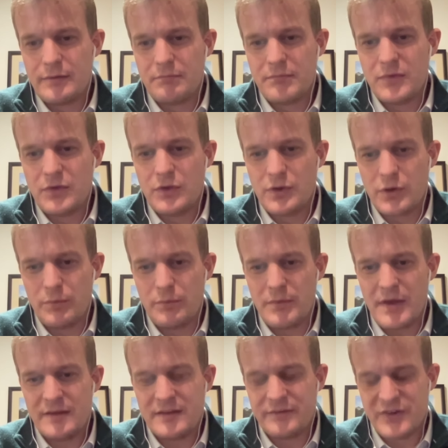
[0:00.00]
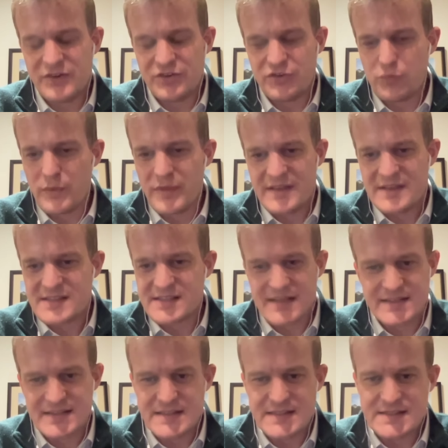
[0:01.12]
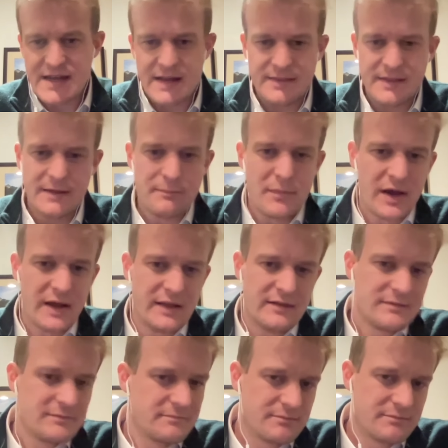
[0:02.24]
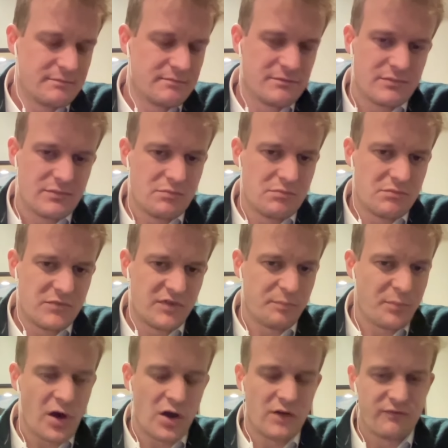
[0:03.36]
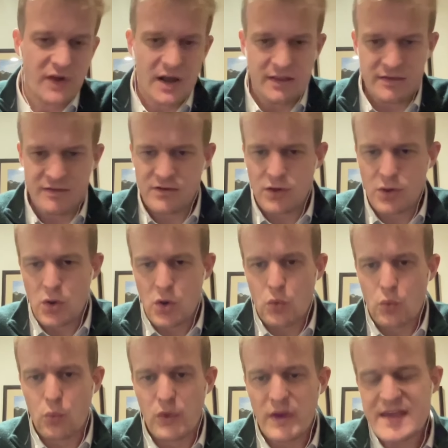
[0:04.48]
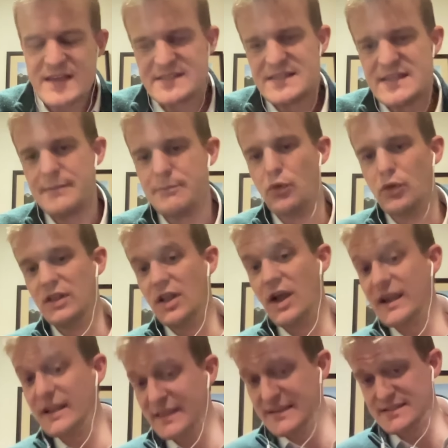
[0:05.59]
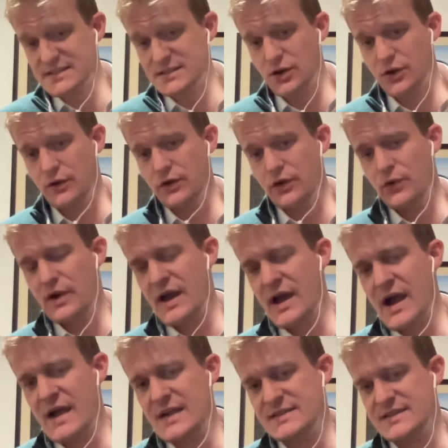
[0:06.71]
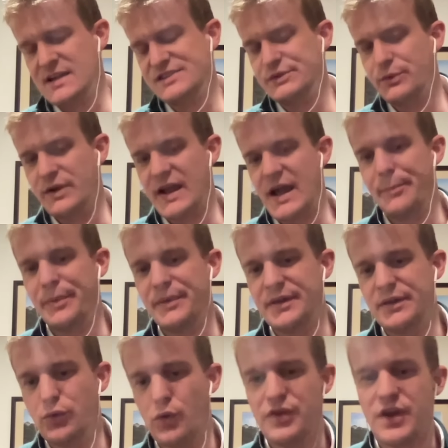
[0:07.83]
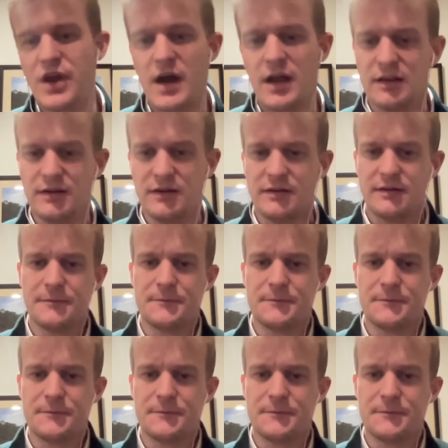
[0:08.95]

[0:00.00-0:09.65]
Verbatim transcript: know, divisions within cities that might spark violence. We see a more likely scenario as actually what happened in Northern Ireland